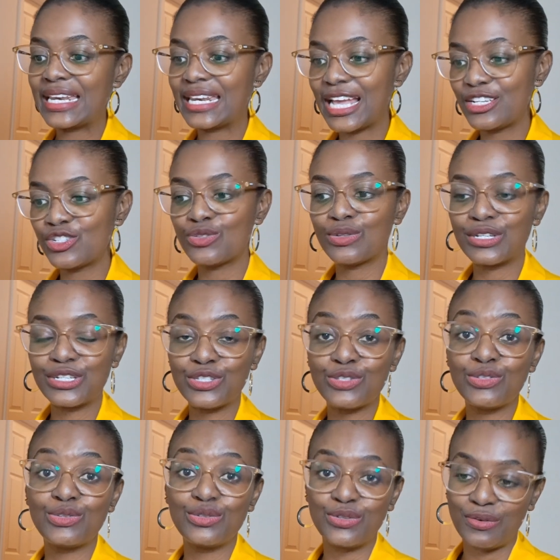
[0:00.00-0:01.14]
National
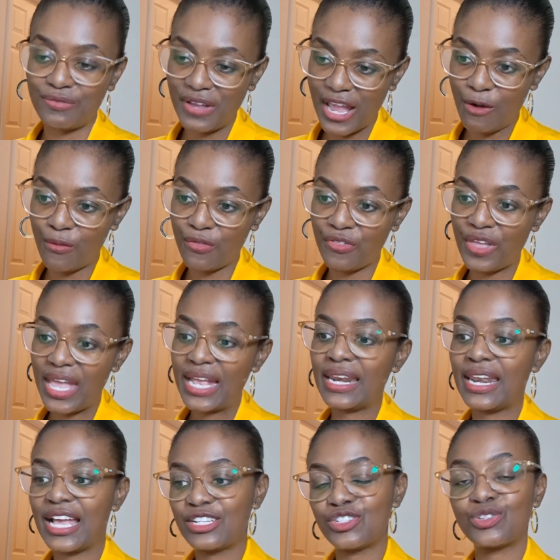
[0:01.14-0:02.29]
Institute of Health,
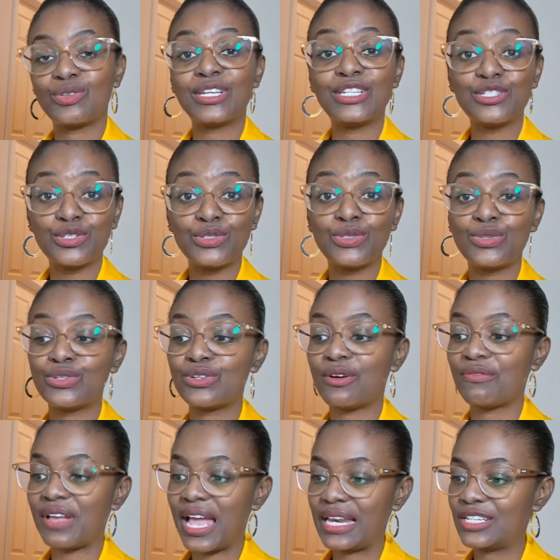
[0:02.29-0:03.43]
National Institute
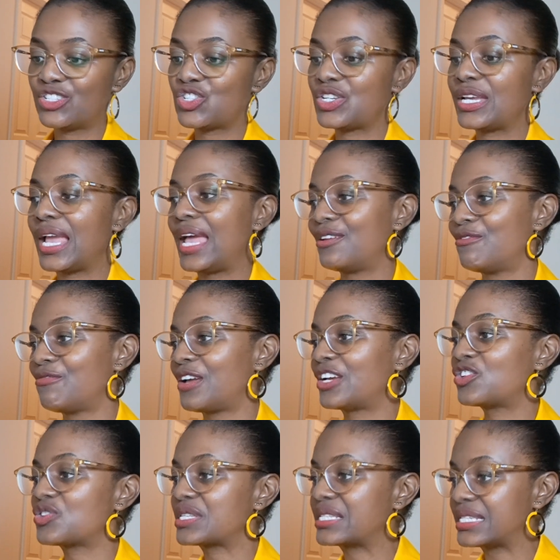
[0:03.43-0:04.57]
of Allergy and
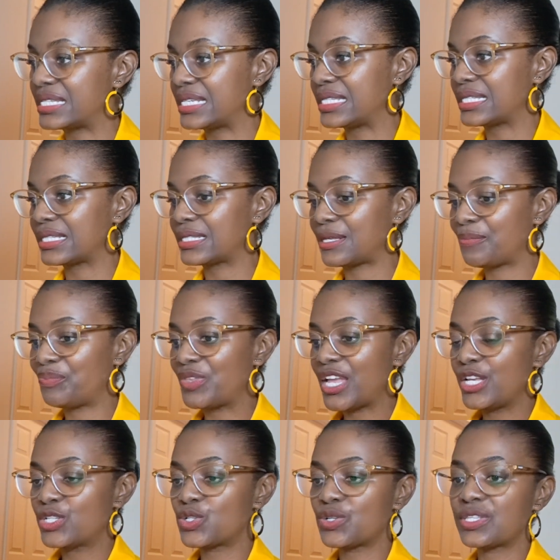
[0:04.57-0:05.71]
Infectious Diseases.
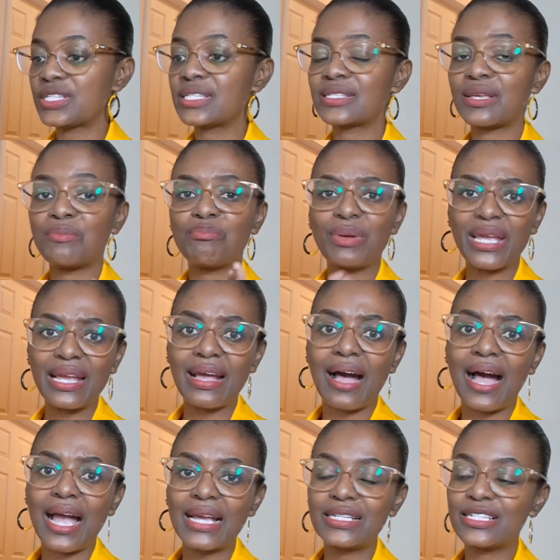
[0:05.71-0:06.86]
So this is a big
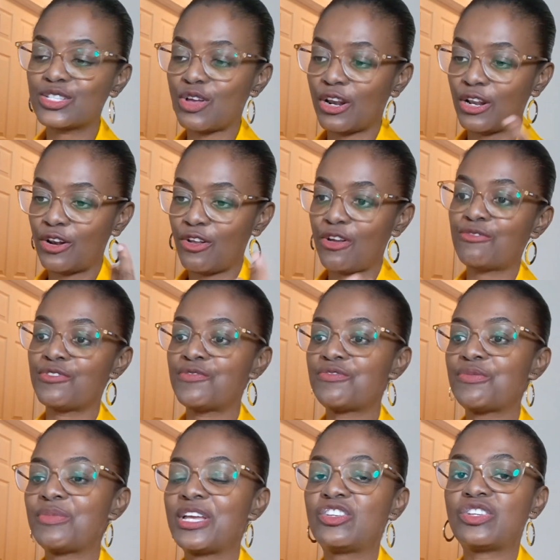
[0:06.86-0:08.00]
guide. It's got a lot of
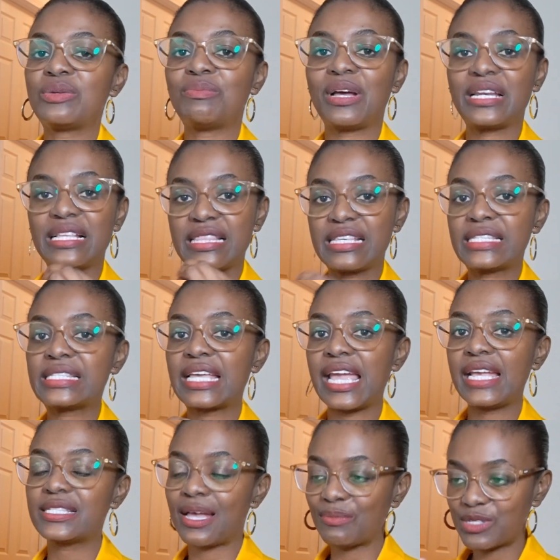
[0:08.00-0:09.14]
information, but in this
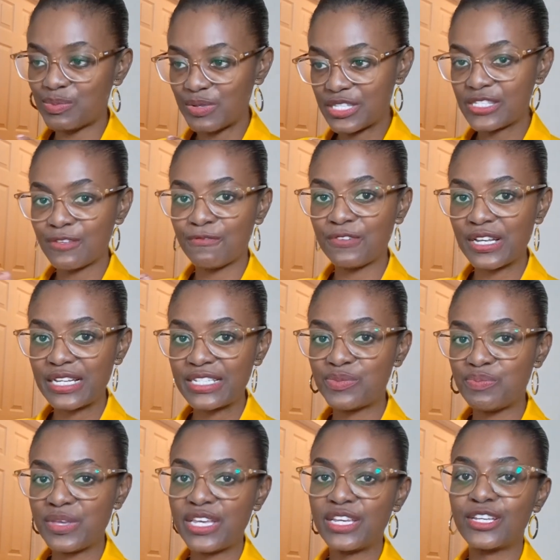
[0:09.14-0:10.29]
case, I'm specifically
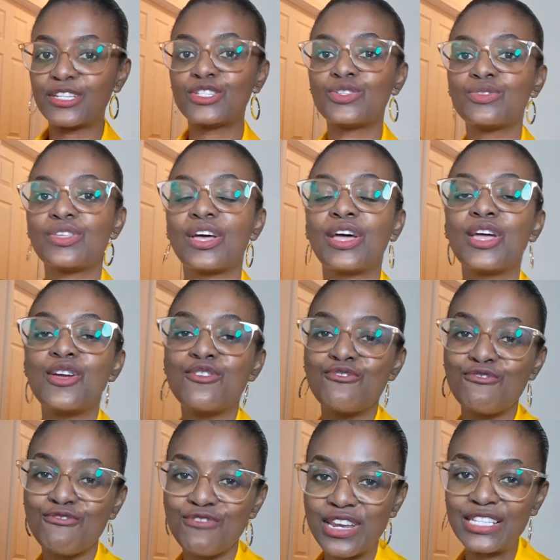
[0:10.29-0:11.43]
speaking to the
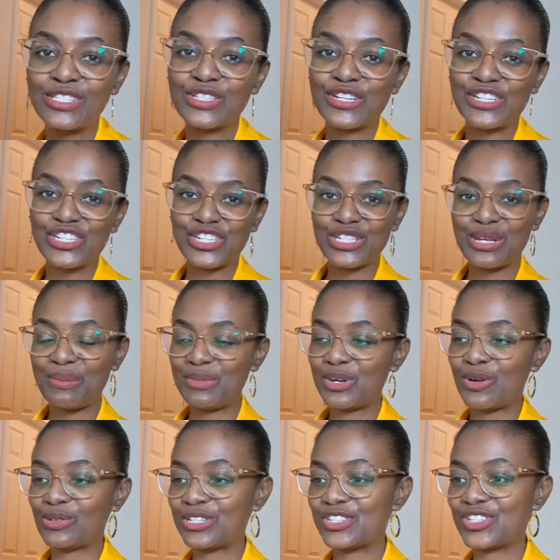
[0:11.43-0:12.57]
research
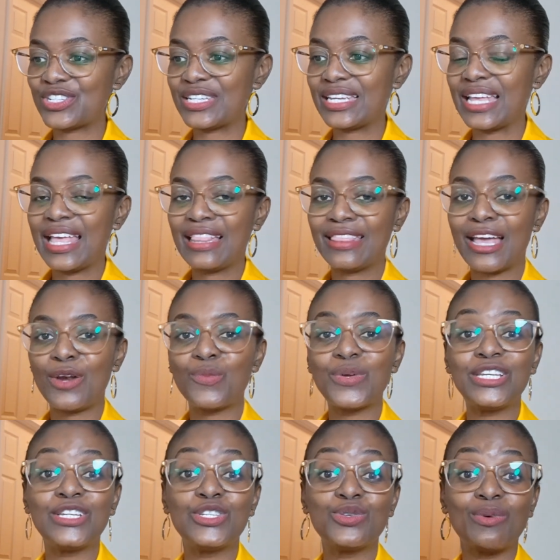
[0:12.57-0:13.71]
terminology that
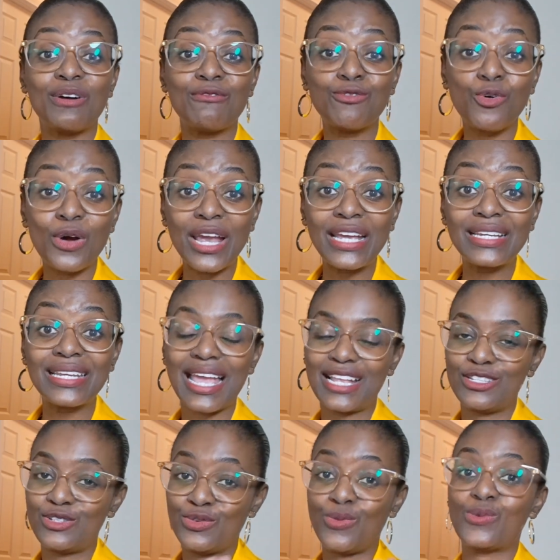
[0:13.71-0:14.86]
we need to avoid
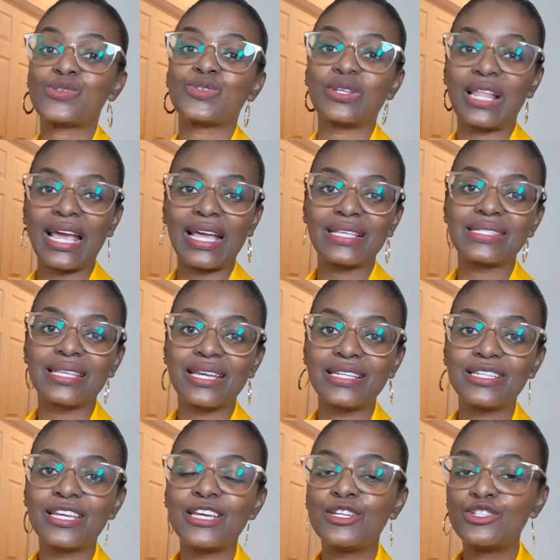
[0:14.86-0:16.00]
and to also, like I said,
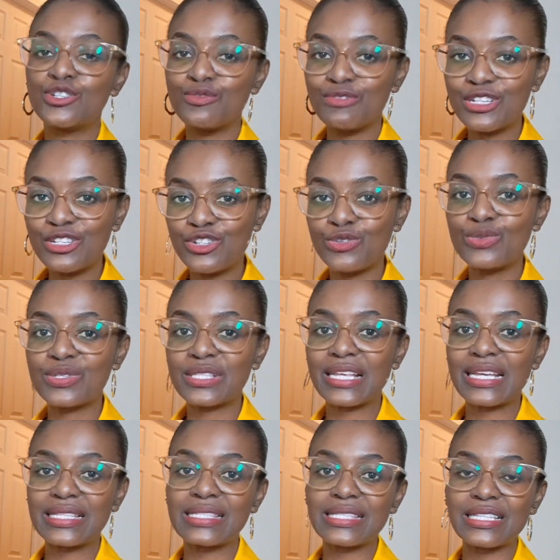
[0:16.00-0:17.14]
to reduce the
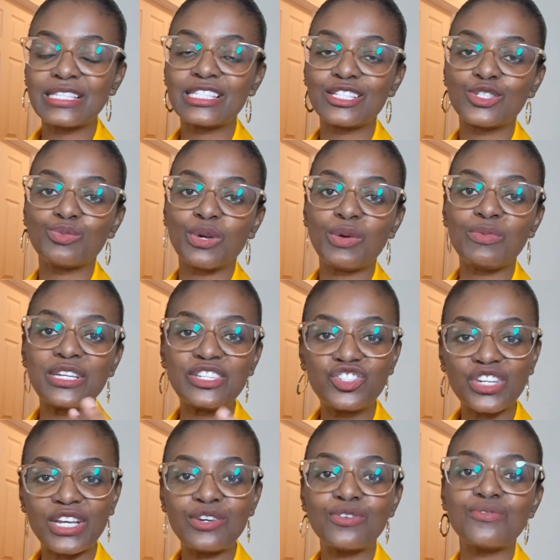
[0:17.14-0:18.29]
instances where we
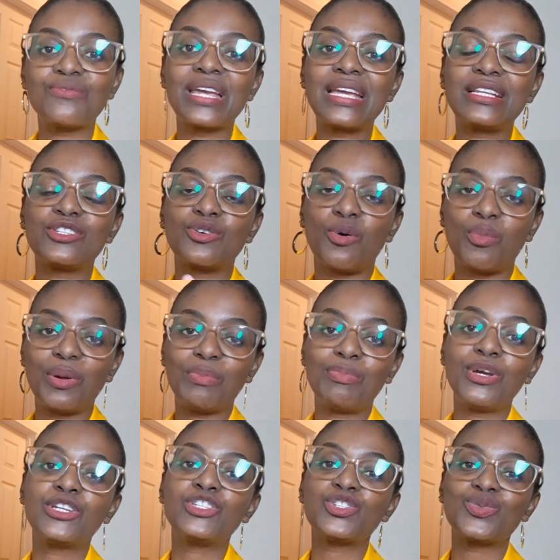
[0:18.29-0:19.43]
generate or
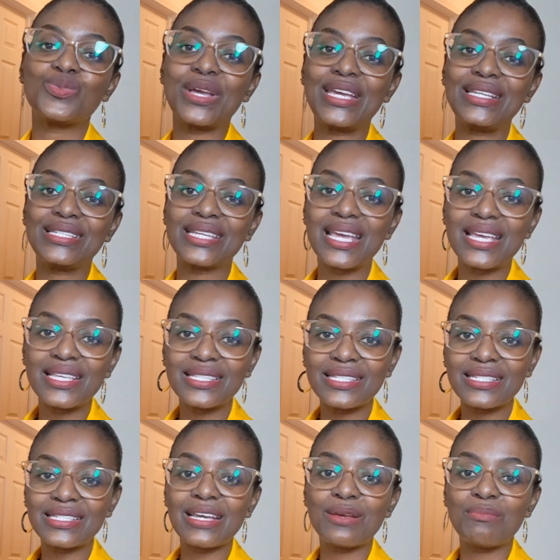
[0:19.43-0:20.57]
perpetuate
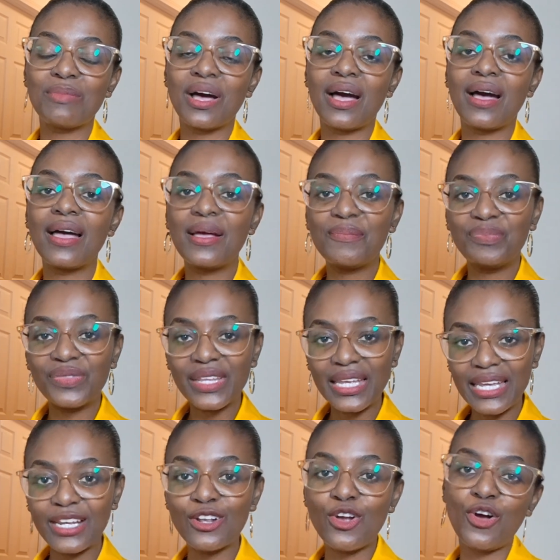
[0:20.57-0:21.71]
stigma
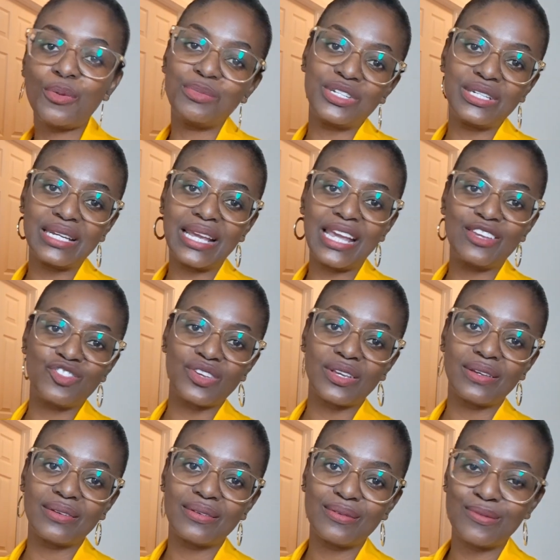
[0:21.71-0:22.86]
in
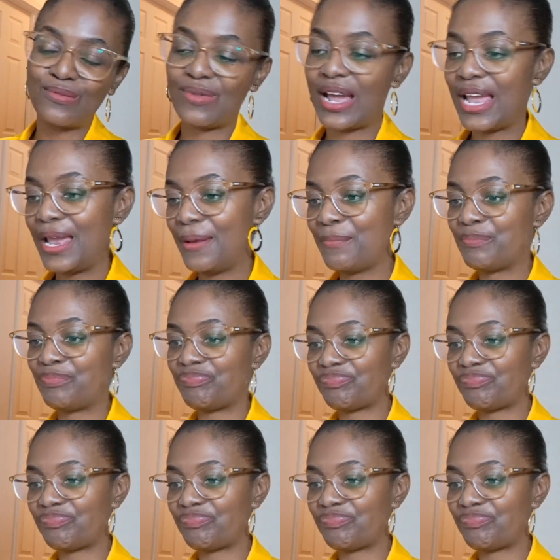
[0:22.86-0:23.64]
communication, right?